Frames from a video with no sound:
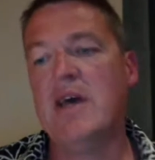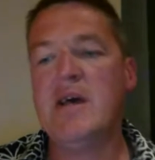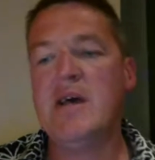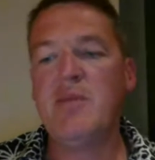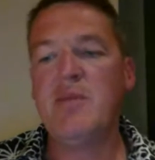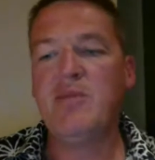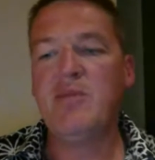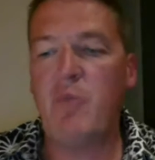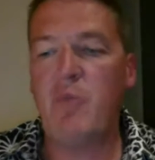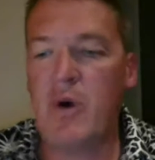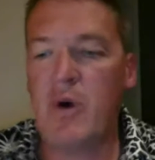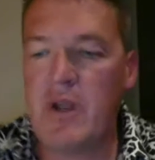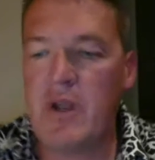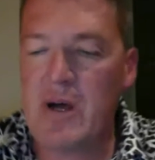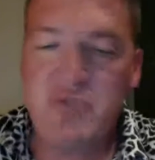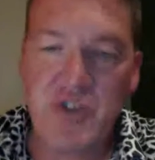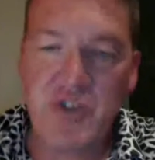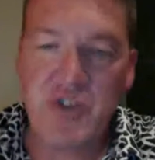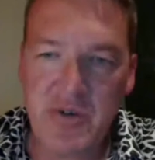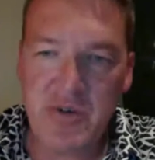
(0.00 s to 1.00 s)
But what I'm
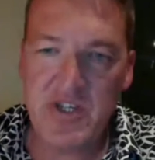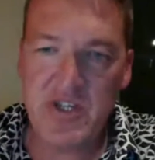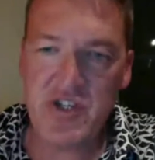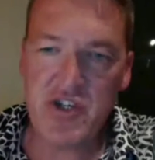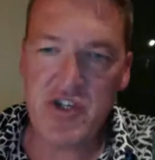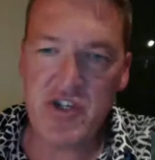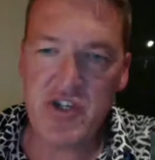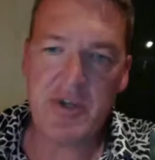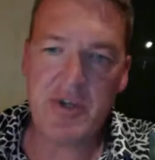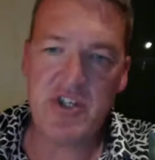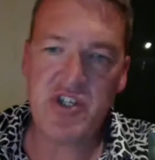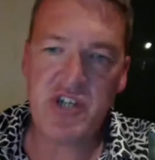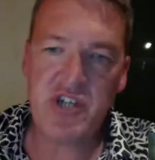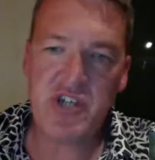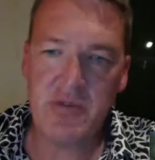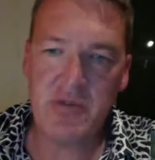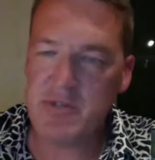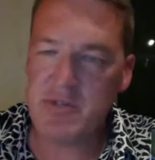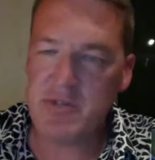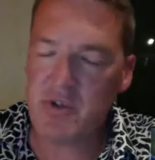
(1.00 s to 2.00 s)
trying to do in the shop is
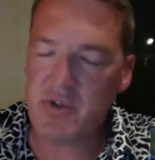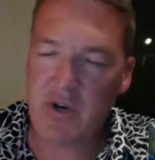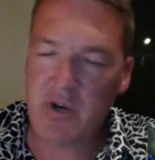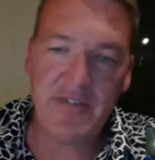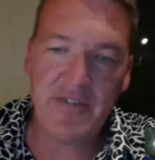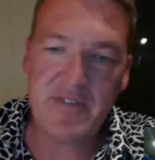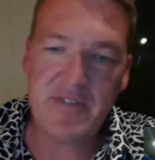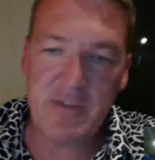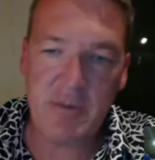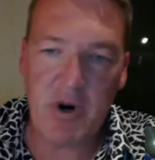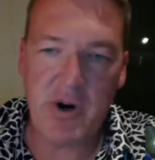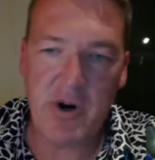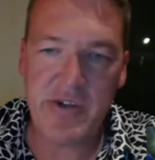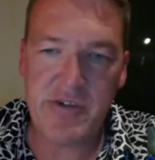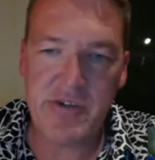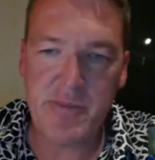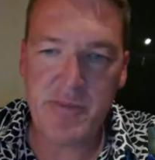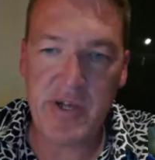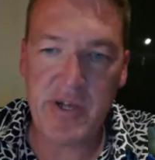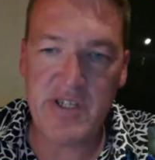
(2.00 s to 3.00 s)
show them, so I have some
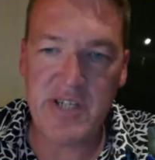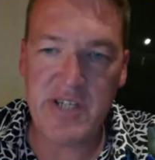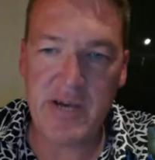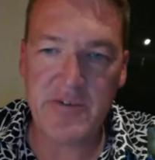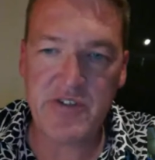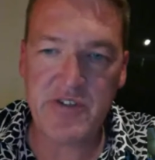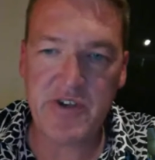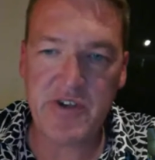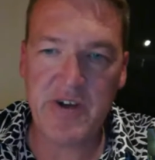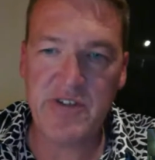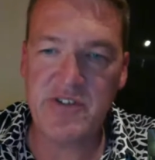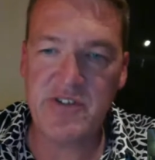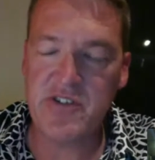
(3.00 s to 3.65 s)
hydroponics outside,